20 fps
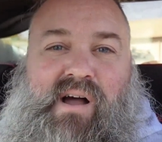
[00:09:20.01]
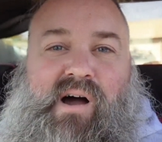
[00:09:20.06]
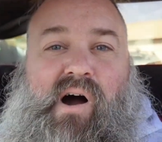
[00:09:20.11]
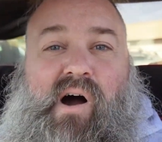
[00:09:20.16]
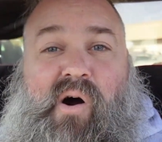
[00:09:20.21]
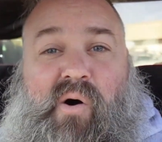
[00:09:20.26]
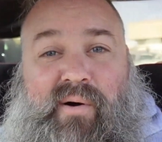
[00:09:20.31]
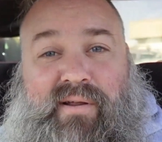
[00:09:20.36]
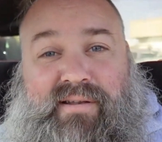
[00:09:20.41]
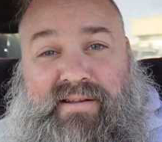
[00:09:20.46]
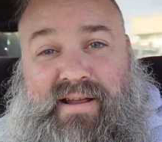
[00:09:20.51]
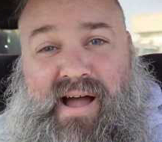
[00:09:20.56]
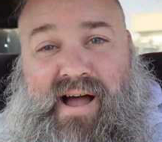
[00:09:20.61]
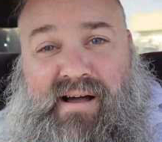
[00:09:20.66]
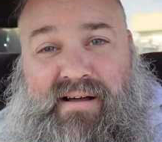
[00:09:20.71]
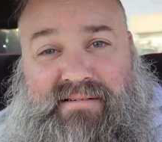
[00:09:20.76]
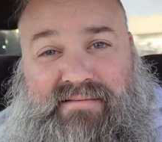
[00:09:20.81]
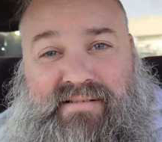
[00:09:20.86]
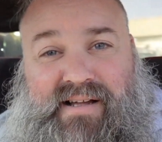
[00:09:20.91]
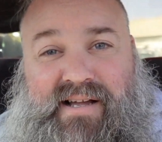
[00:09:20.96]
Oh, and
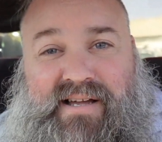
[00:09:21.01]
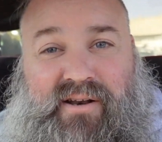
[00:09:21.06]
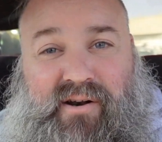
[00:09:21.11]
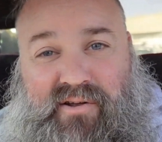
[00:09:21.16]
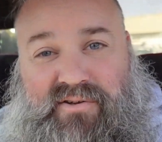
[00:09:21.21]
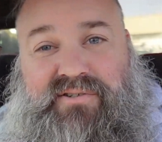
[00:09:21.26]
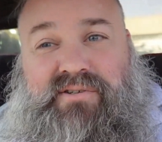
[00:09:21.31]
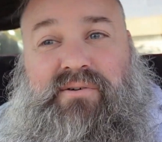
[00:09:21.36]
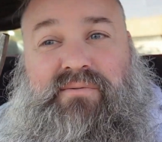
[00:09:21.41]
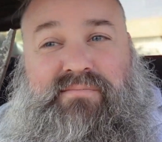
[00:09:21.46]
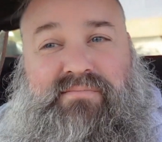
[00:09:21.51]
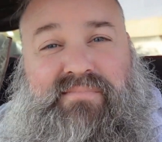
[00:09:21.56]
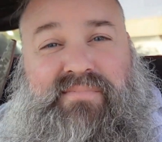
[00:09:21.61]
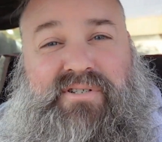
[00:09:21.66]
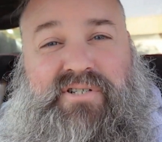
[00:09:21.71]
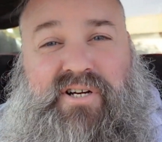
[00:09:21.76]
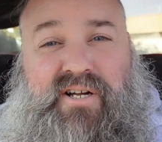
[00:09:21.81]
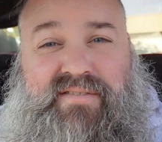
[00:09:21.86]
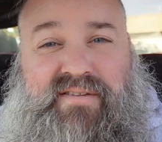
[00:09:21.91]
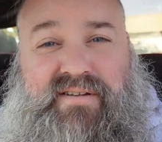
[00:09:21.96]
yeah, I could also
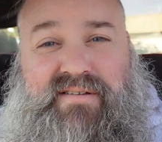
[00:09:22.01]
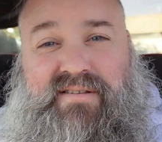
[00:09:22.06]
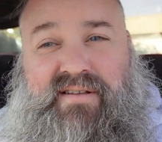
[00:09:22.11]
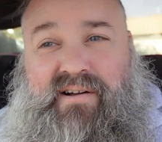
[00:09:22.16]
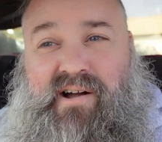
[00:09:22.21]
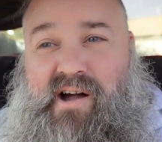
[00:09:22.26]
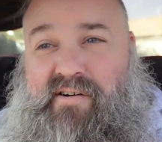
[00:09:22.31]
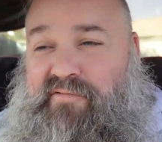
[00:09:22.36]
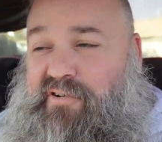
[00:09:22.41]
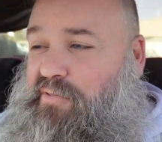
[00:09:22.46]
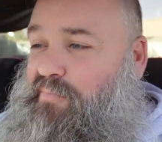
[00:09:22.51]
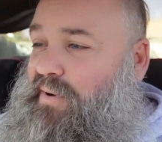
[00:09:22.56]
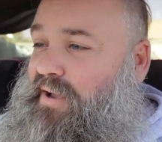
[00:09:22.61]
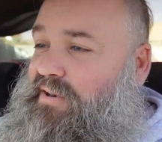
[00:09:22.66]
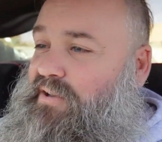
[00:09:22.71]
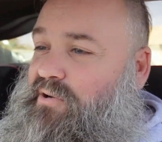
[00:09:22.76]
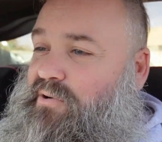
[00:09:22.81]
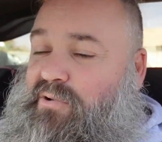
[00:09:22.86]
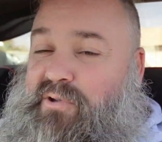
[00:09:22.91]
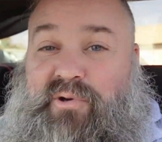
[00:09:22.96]
shut this thing off with my
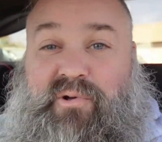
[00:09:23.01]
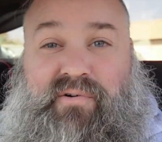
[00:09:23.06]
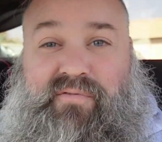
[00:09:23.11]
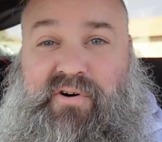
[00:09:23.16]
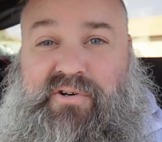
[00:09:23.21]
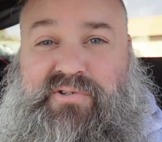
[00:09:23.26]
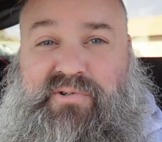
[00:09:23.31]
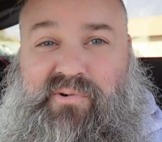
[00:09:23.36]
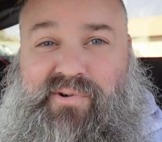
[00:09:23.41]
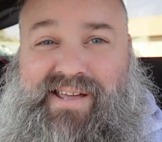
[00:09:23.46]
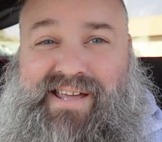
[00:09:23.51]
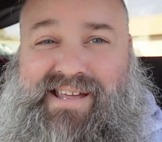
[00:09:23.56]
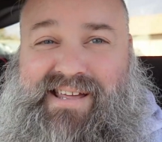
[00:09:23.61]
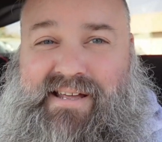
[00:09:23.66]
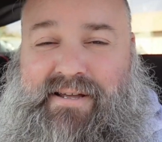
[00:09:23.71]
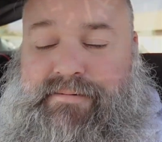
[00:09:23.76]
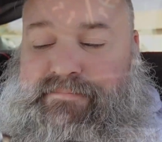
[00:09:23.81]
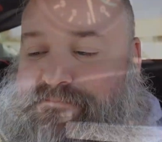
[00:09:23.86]
new universal key.